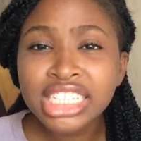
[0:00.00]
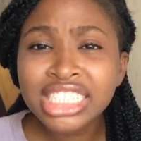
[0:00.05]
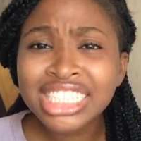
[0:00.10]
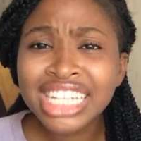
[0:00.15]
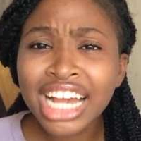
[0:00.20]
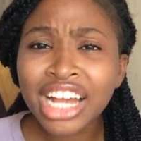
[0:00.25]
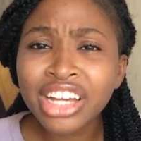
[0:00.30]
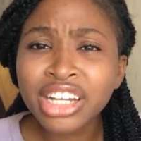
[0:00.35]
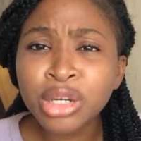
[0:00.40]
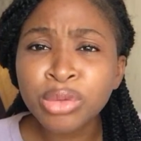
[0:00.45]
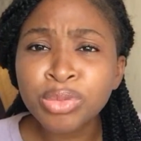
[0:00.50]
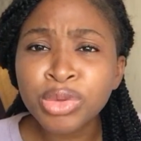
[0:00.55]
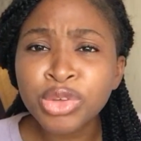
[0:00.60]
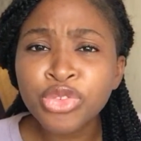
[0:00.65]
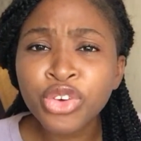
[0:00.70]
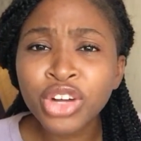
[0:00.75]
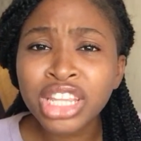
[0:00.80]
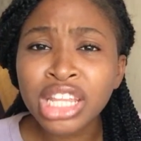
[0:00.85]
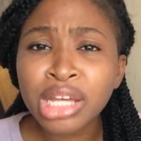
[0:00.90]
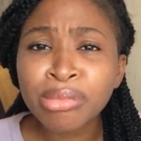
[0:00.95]
there going to be
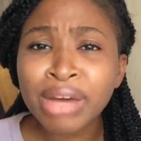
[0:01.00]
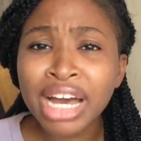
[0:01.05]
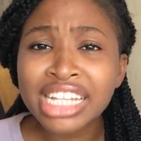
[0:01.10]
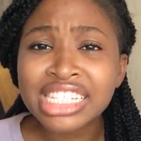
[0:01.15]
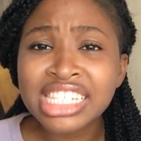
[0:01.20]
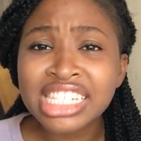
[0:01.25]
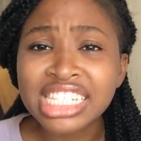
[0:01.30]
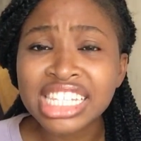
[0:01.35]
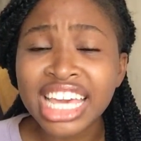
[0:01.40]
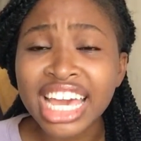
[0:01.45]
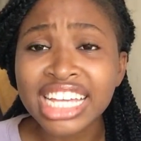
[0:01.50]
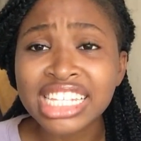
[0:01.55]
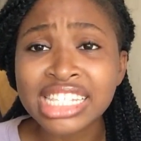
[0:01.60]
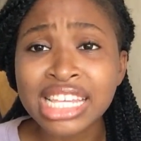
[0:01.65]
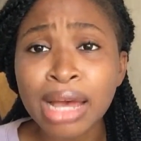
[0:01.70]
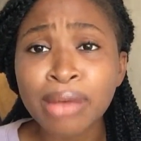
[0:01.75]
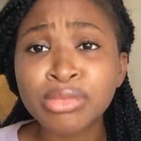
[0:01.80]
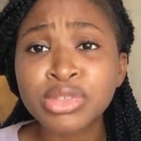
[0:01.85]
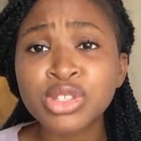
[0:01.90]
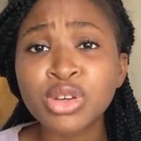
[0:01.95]
further maths in the
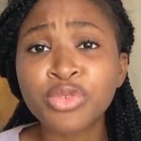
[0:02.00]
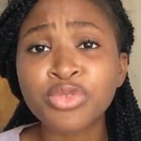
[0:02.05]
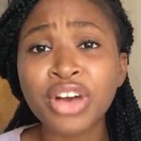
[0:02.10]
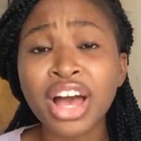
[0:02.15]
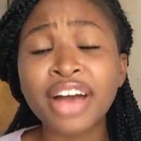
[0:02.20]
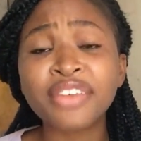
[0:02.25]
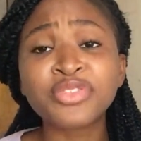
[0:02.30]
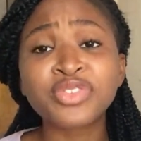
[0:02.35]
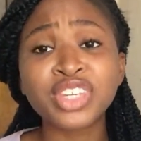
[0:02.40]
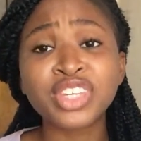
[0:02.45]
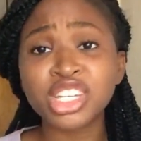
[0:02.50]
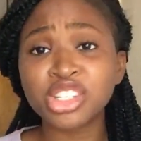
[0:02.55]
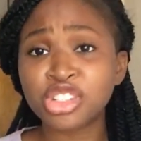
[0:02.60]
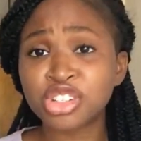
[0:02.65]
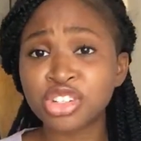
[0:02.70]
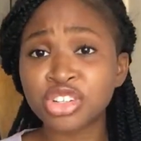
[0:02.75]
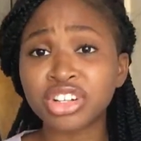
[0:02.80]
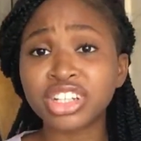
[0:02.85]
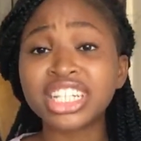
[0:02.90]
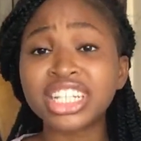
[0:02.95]
exams of
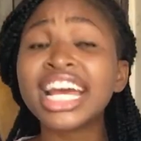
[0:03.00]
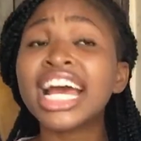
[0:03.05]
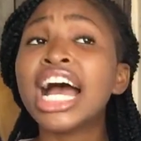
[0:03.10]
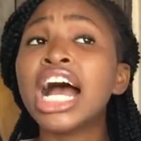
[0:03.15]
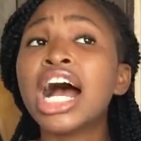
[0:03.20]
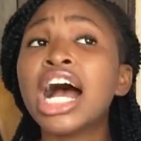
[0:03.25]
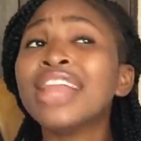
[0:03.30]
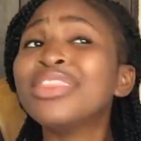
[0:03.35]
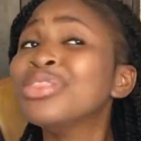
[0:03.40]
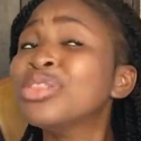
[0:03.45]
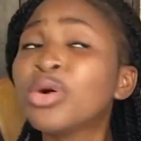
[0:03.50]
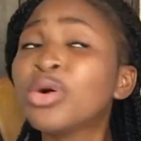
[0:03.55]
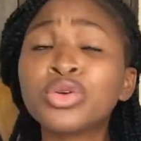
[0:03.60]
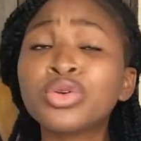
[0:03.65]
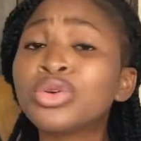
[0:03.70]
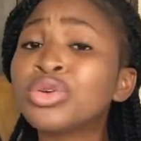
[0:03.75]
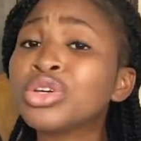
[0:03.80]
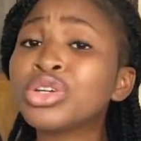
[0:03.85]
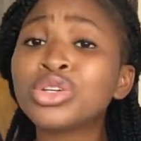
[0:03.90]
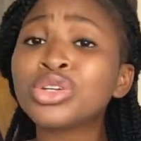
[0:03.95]
aviation? No,
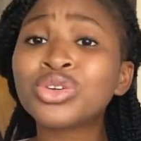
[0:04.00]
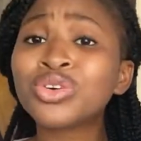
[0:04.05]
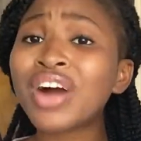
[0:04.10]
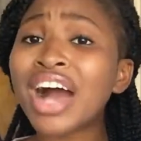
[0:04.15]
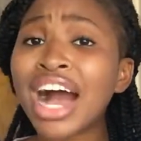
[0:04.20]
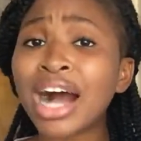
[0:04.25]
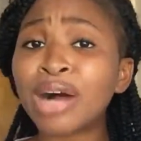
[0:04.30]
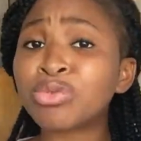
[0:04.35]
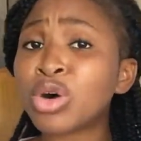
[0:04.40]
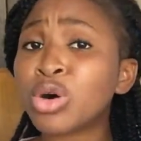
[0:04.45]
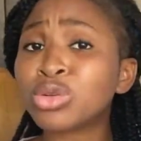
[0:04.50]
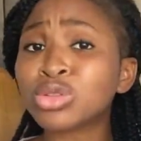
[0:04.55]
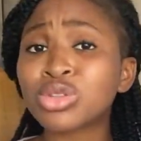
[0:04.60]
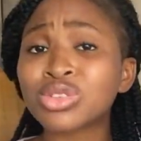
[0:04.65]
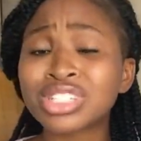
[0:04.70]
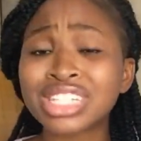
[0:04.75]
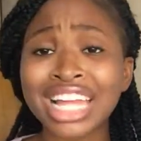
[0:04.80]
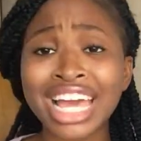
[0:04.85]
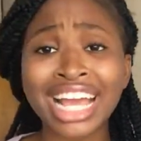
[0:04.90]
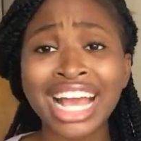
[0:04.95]
you don't have all
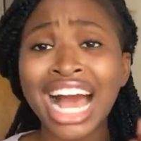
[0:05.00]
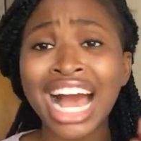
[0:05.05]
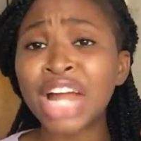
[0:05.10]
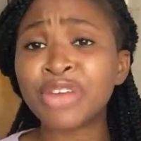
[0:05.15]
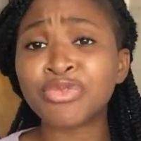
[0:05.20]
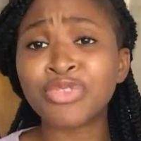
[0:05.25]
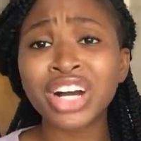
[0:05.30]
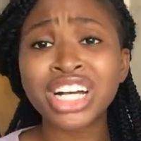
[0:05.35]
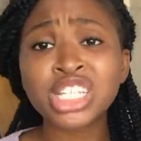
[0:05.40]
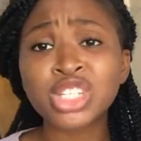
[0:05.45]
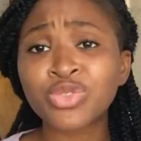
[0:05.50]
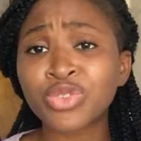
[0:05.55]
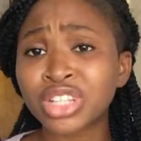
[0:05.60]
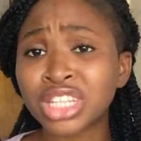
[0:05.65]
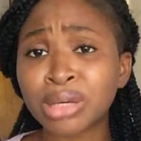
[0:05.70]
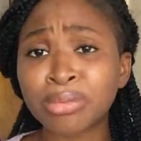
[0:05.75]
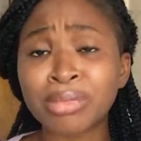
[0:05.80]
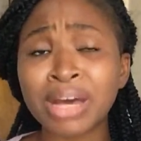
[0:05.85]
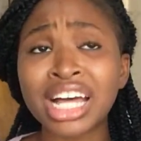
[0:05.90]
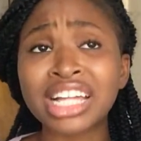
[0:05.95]
those like advanced
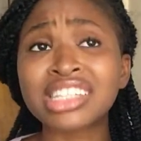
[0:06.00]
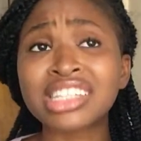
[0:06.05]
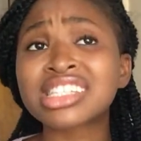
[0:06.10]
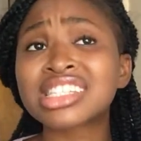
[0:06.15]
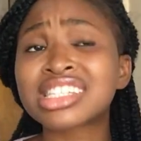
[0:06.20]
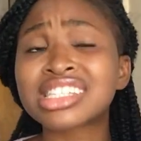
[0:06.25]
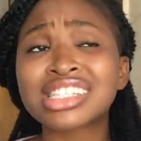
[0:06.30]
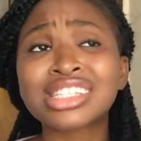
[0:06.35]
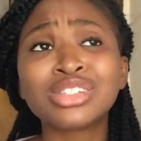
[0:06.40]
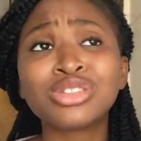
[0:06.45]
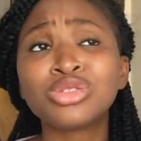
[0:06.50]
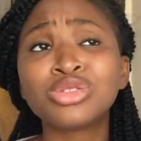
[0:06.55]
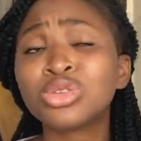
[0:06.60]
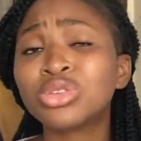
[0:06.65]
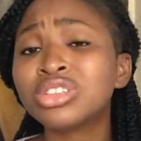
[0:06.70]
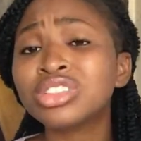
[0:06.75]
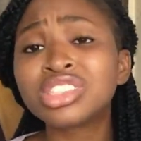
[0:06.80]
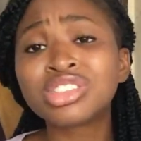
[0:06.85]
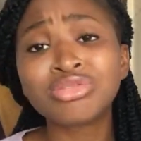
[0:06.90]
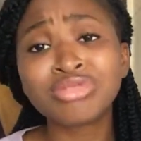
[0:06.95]
further maths. You
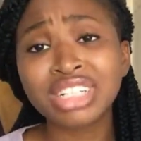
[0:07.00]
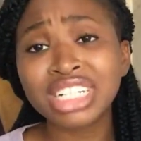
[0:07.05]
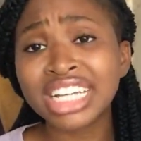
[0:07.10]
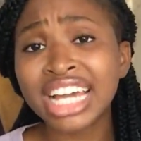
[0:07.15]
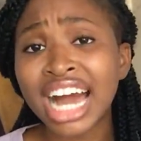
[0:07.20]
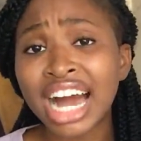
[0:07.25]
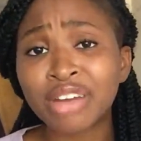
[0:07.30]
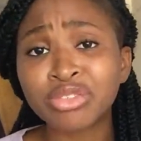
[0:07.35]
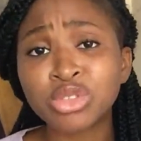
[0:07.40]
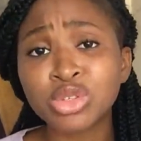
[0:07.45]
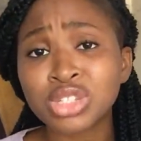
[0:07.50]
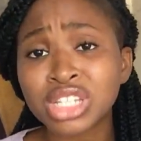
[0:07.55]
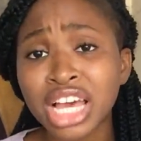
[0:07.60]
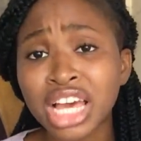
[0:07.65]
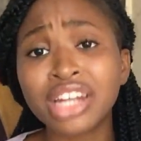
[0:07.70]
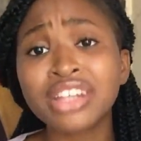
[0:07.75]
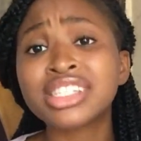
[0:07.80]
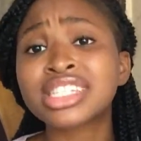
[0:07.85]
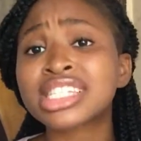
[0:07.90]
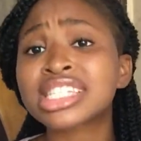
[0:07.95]
don't really have those
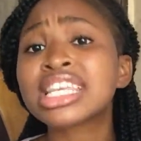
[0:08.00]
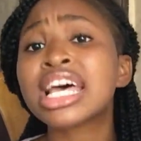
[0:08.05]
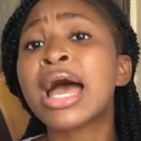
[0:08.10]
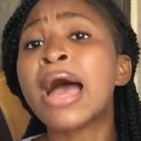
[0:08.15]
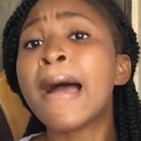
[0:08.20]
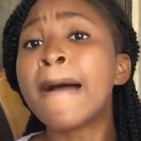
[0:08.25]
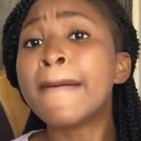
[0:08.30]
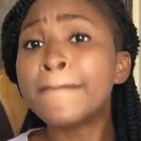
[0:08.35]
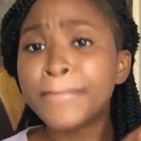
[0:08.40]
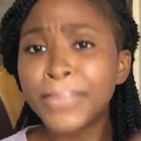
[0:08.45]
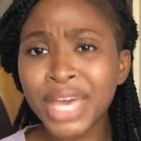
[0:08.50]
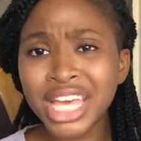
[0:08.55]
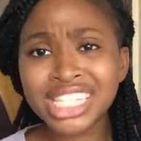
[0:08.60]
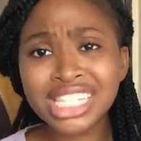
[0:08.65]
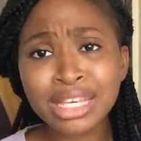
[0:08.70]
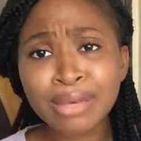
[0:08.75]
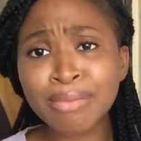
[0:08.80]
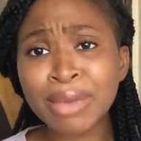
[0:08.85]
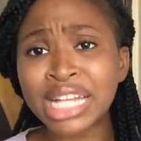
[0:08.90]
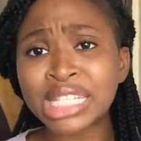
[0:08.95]
kind. It's
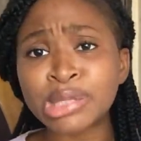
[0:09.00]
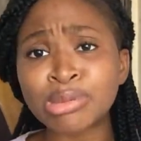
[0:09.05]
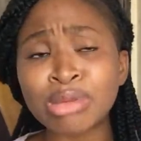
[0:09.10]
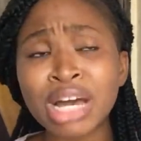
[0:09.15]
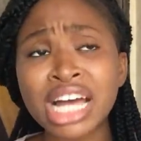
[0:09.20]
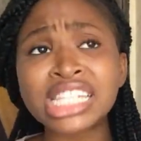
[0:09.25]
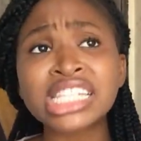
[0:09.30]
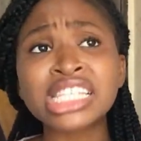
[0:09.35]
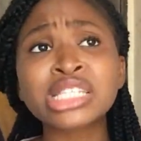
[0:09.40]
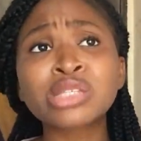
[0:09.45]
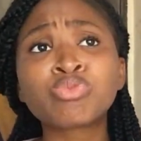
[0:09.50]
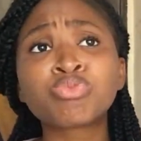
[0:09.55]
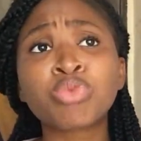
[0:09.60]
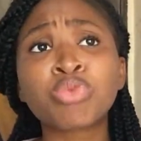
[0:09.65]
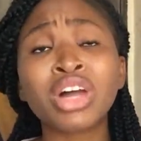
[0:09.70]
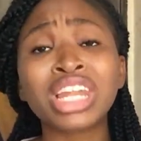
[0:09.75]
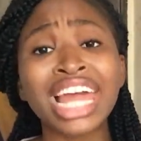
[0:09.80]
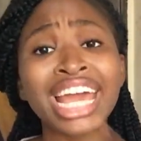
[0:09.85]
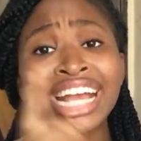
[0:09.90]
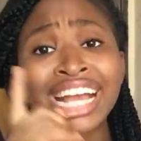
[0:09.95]
basic mathematics,
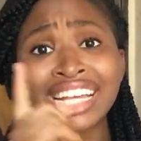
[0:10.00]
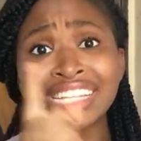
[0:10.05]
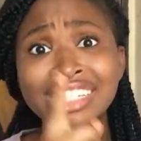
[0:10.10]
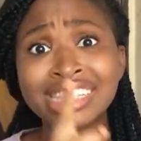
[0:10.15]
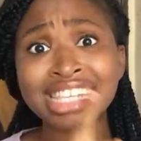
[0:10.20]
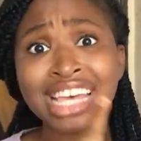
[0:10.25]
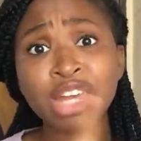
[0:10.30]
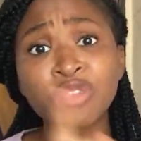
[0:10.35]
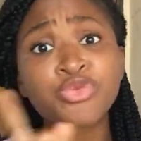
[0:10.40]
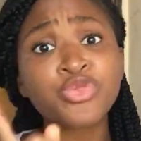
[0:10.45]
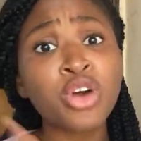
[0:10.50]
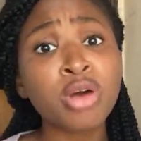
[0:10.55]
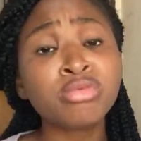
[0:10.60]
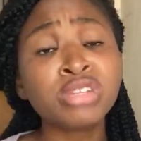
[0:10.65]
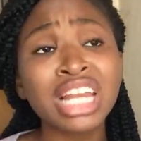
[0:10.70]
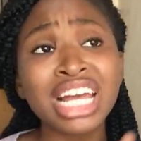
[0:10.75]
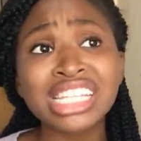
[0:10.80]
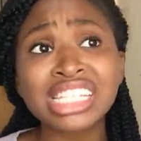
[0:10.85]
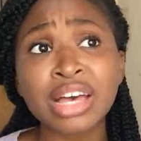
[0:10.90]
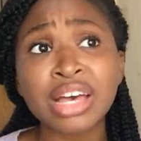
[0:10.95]
but like I said,
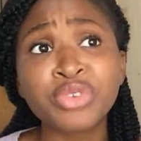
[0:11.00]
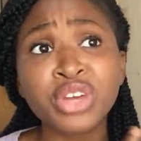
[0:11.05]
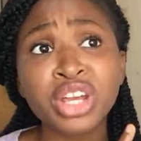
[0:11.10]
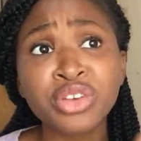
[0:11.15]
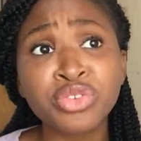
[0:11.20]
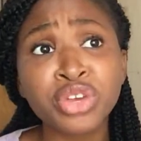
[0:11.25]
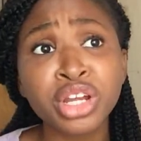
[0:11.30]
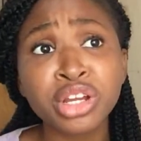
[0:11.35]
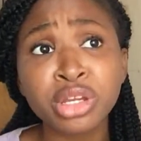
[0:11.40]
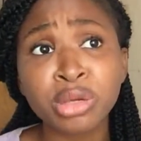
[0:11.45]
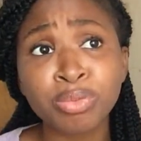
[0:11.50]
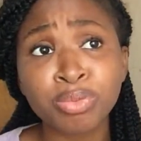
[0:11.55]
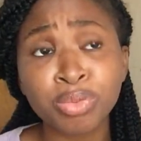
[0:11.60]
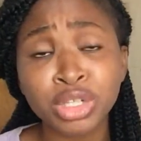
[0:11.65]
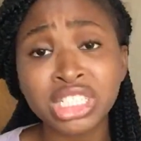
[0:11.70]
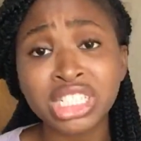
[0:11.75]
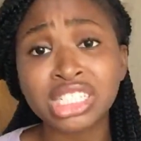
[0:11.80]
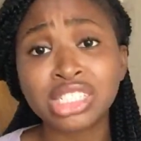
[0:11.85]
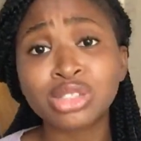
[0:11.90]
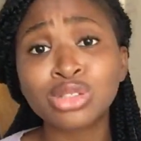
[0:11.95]
formulas are very
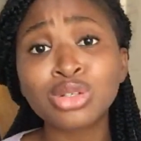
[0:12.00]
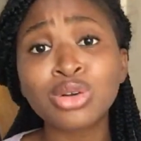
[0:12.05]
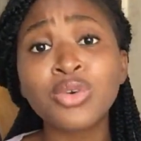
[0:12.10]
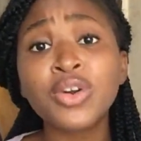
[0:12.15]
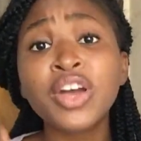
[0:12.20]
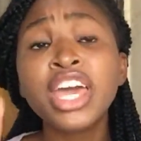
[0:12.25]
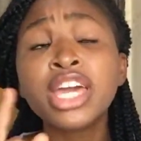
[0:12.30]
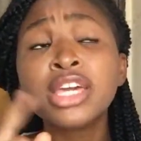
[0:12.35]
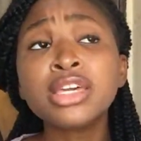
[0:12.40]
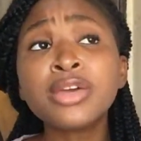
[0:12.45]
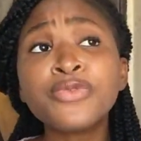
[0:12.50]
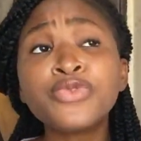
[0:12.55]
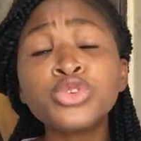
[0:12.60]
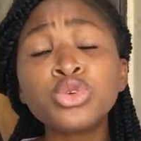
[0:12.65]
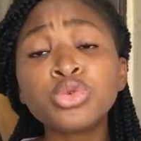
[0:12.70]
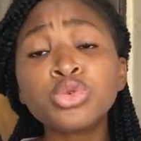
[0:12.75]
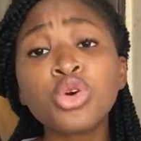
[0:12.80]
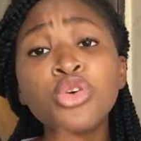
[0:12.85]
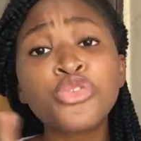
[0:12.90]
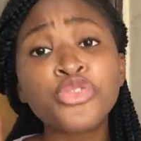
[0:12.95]
important. So if you
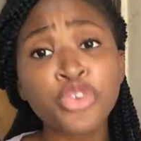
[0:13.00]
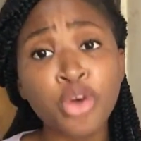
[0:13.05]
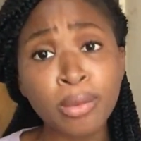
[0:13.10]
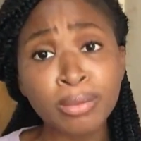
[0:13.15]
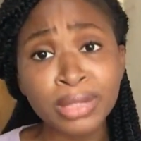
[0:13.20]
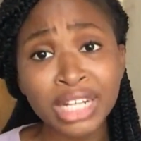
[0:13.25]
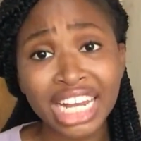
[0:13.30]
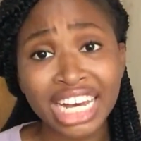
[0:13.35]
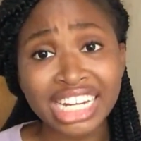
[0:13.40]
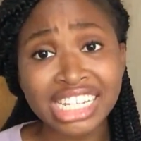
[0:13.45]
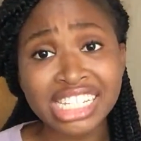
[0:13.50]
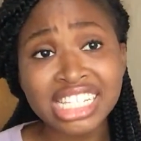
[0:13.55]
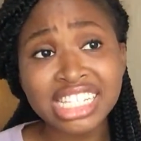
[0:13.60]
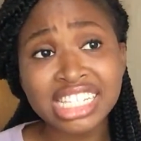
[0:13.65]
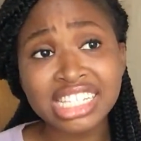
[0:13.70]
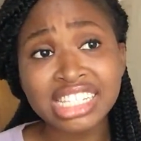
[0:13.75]
know formulas